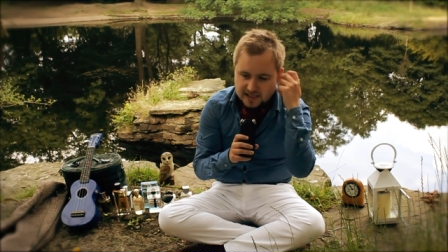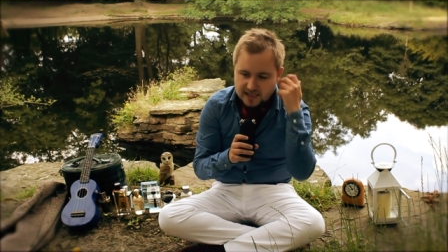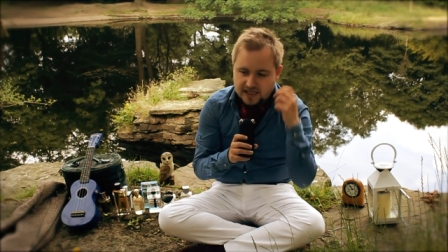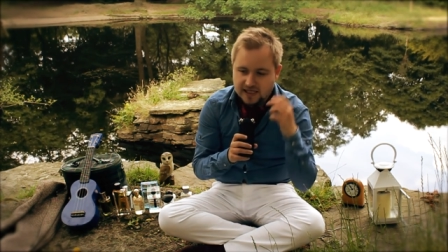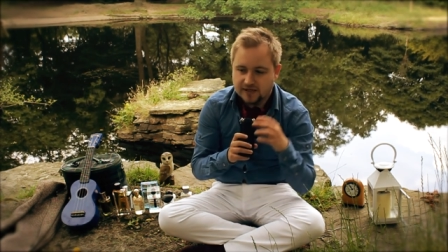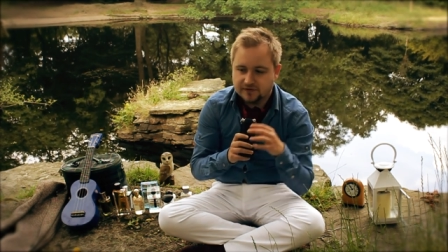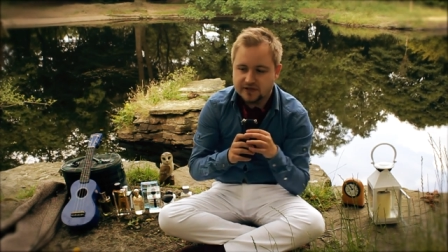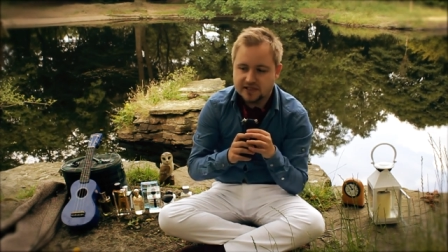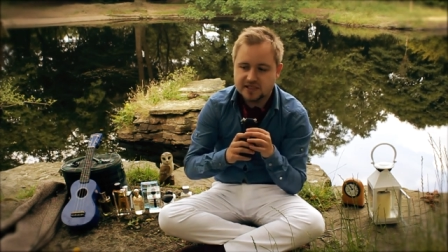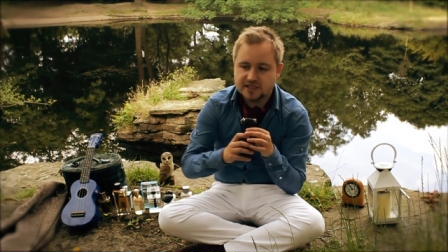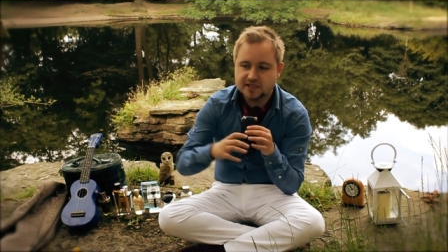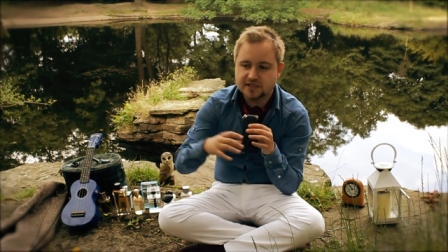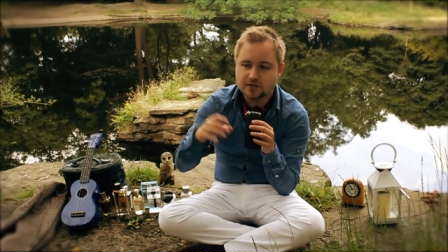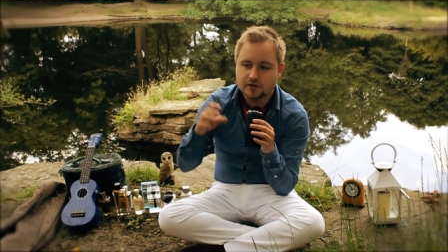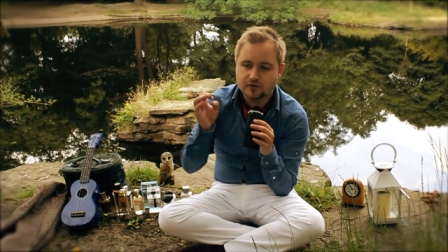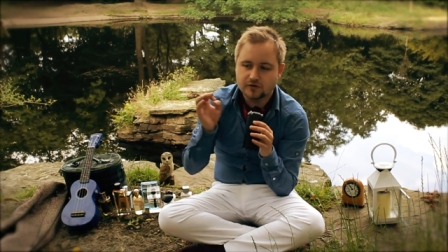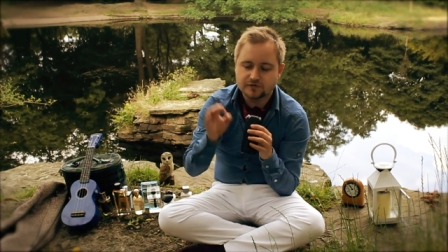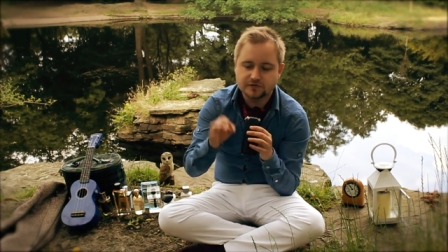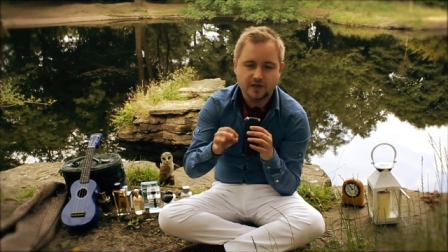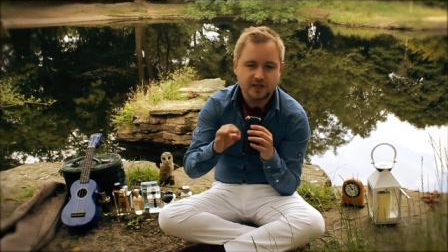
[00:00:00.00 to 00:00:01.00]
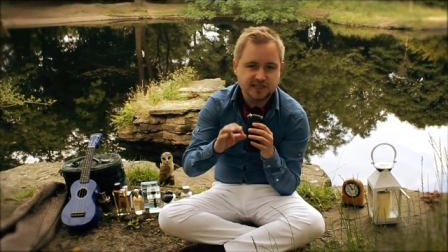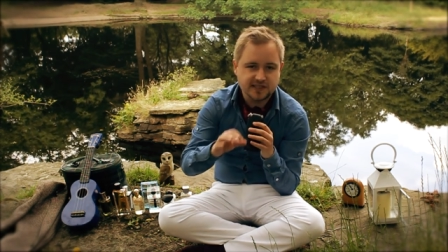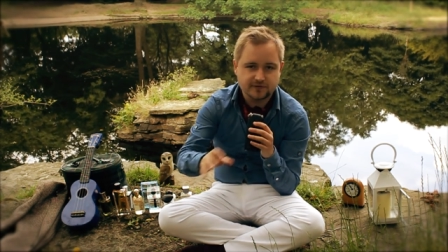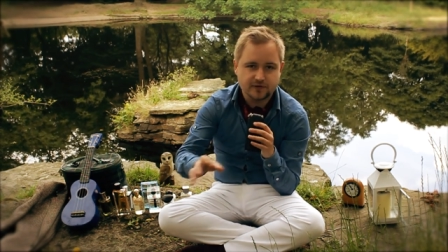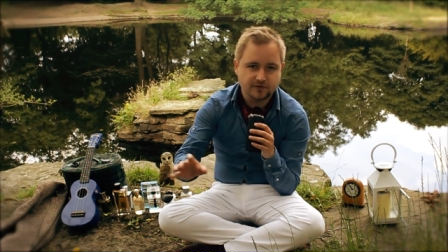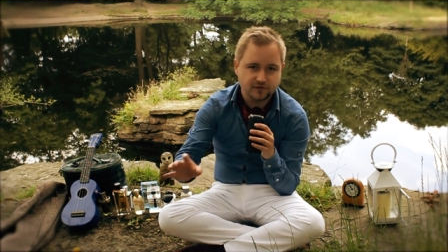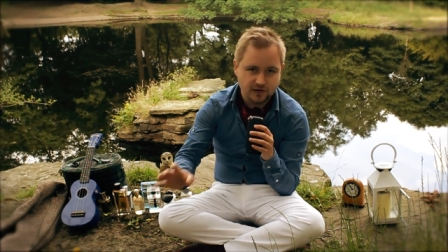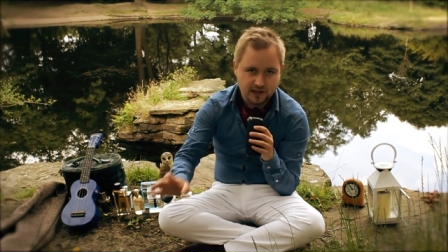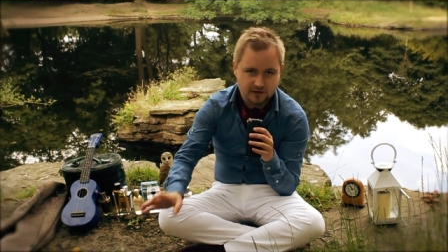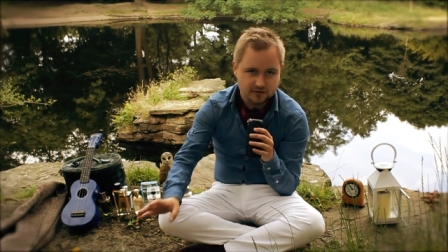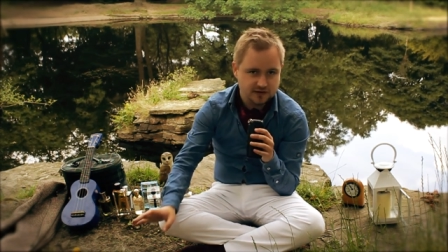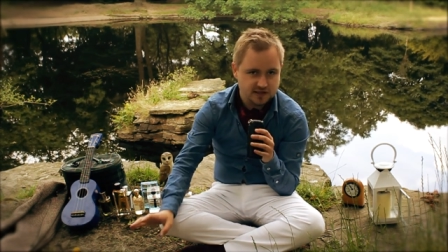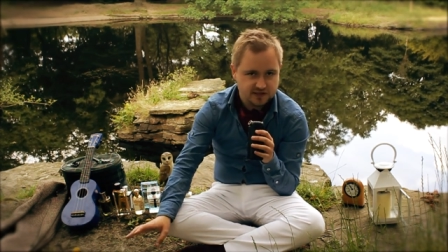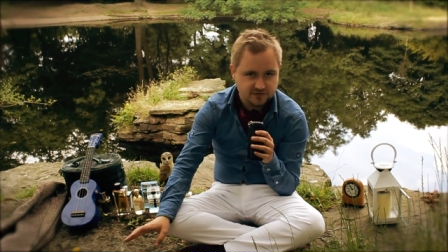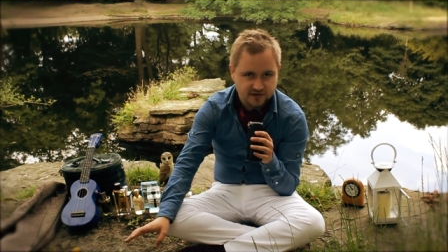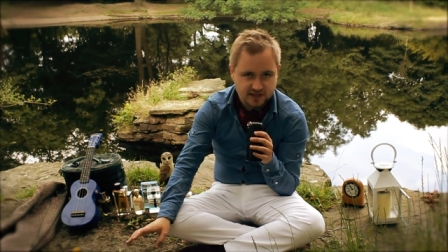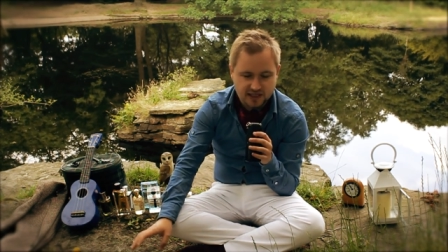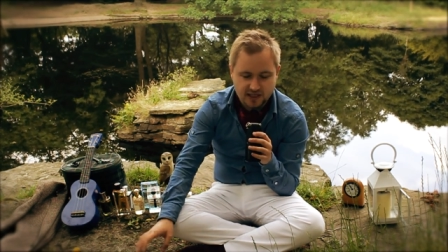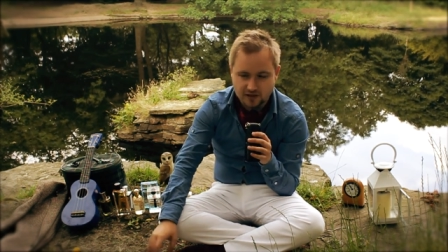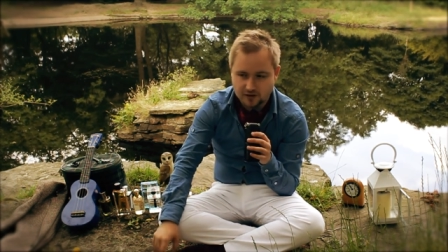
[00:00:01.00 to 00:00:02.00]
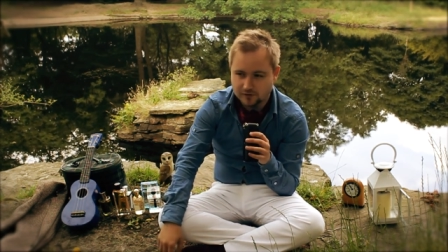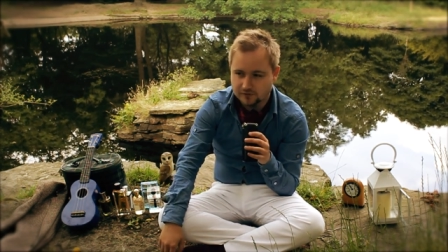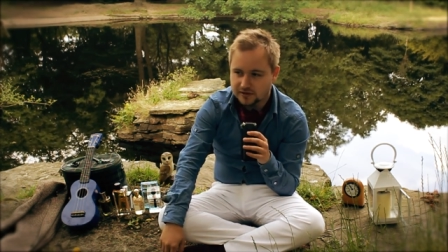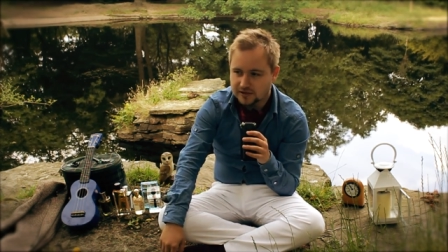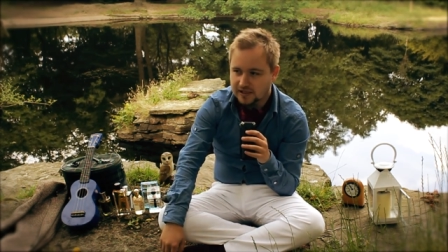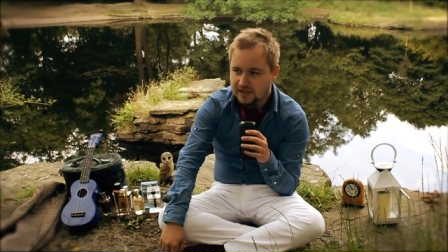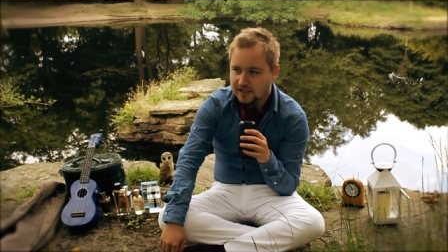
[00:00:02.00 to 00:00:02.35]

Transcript: If this is your first ever fragrance video,